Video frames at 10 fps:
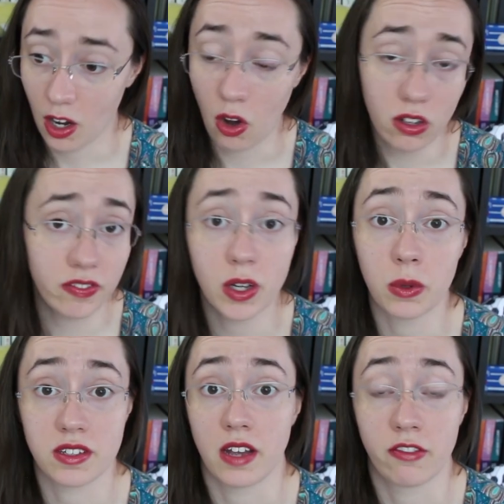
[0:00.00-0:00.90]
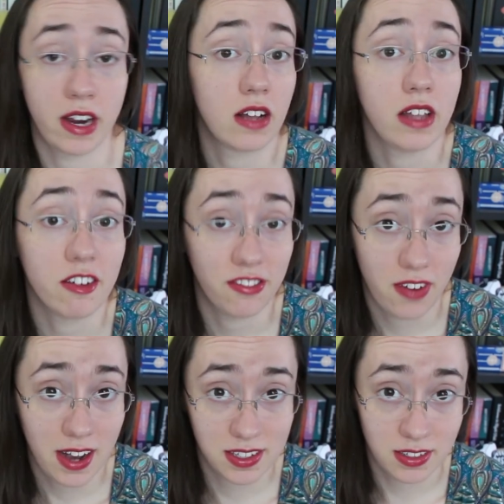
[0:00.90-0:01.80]
all of it was frankly
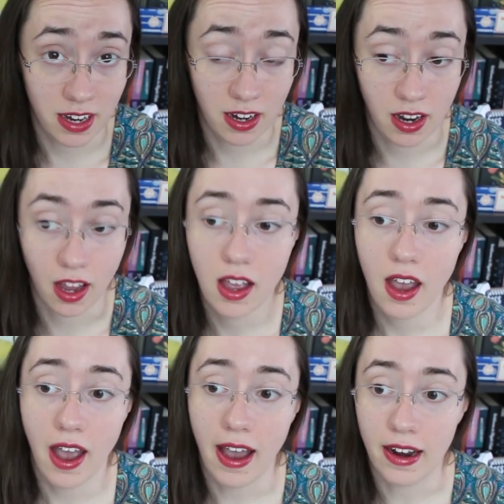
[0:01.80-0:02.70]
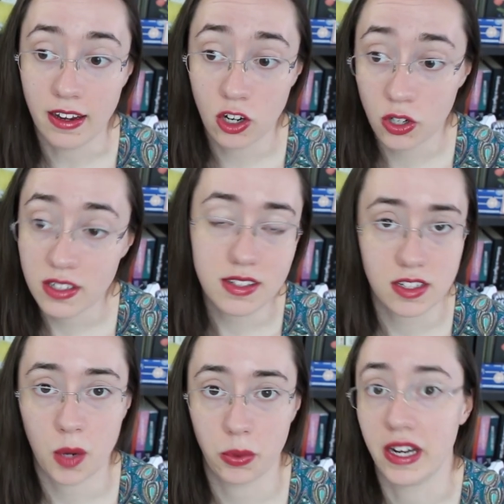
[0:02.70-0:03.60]
fascinating and I couldn't
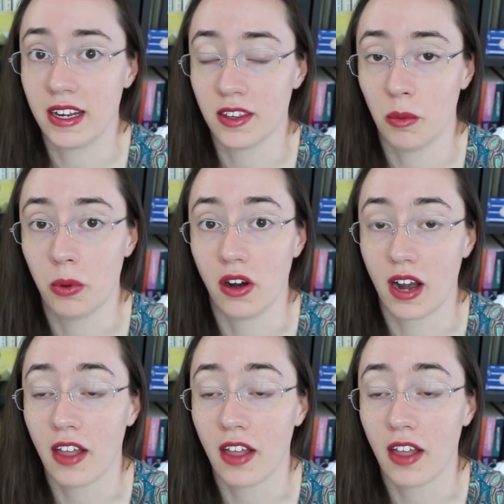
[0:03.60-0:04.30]
stop reading the book.